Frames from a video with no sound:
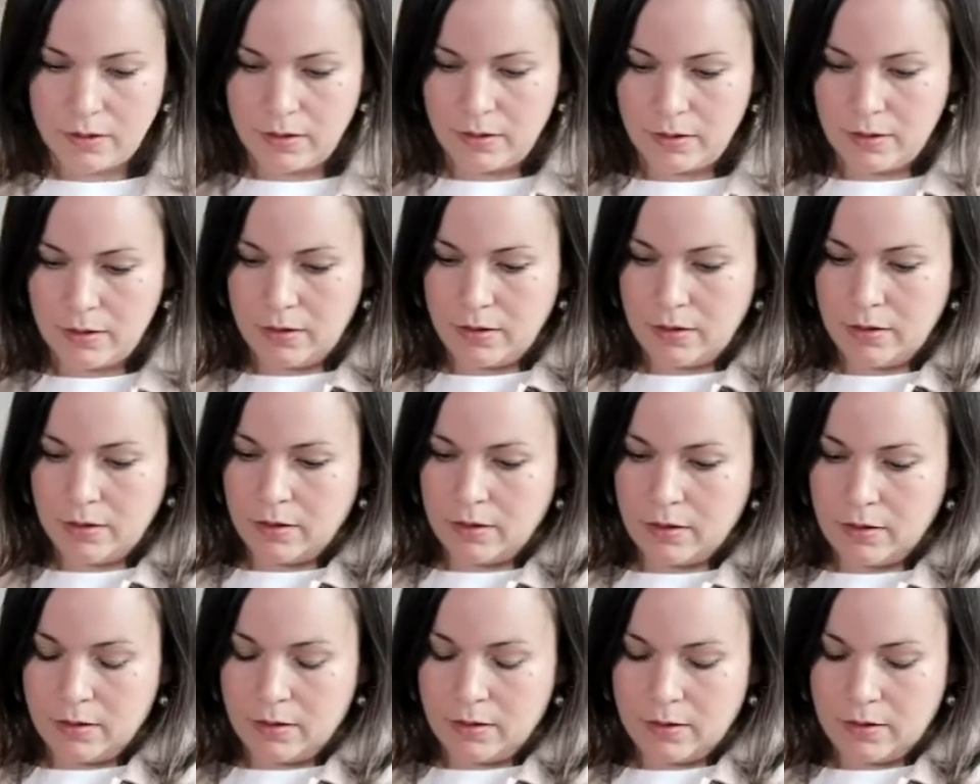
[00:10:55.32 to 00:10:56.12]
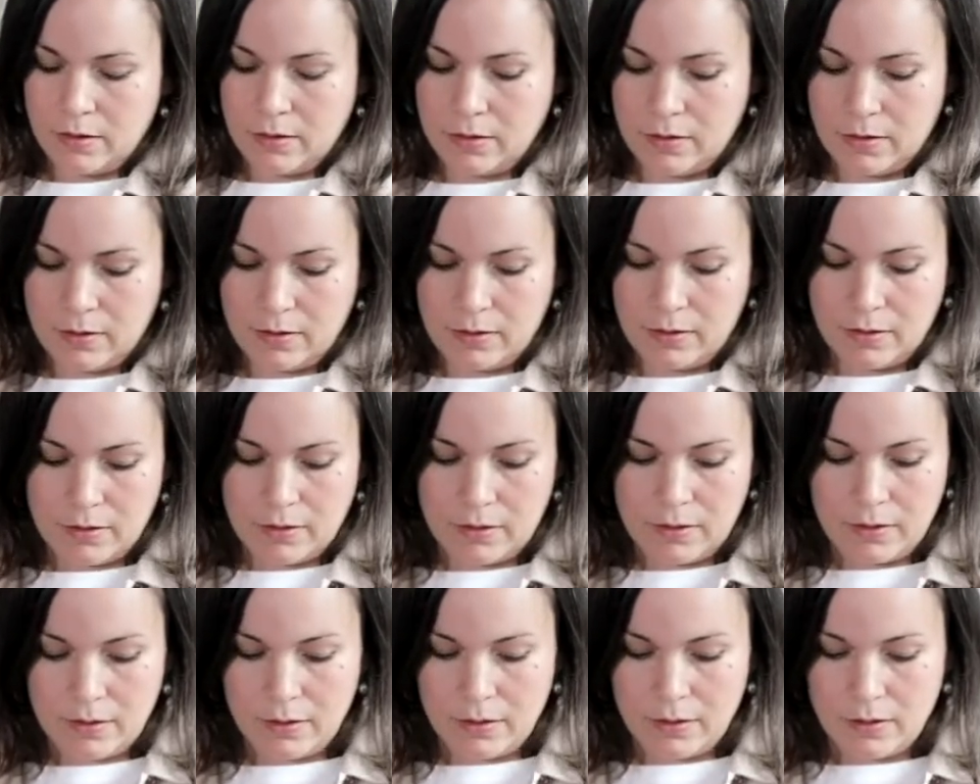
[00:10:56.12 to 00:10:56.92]

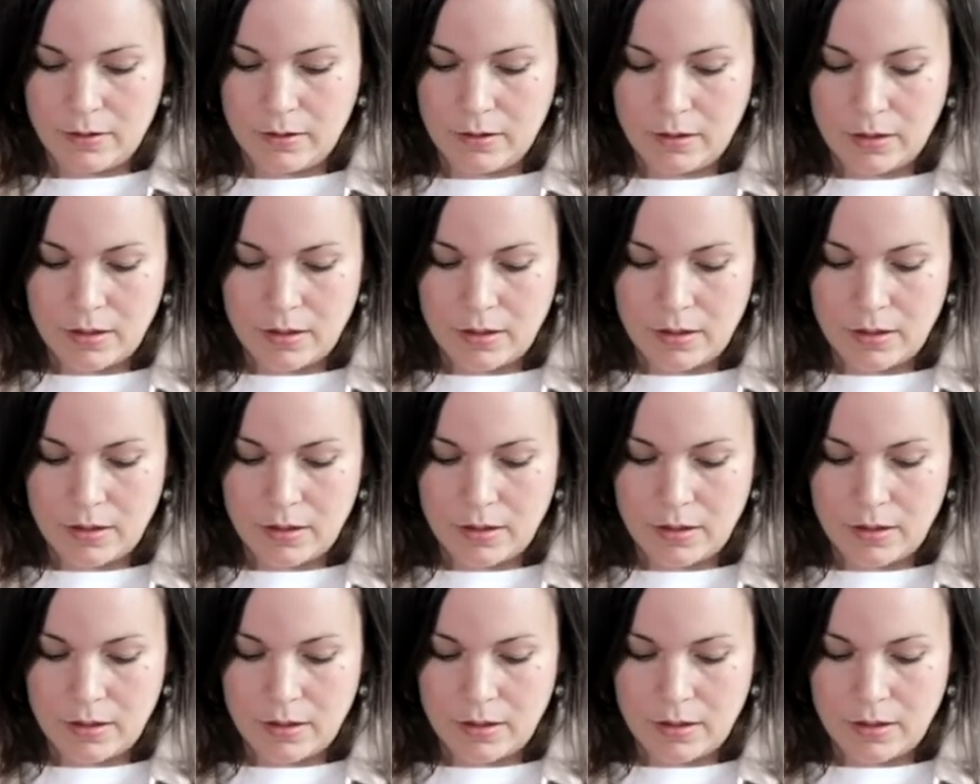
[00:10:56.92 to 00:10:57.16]
[no speech]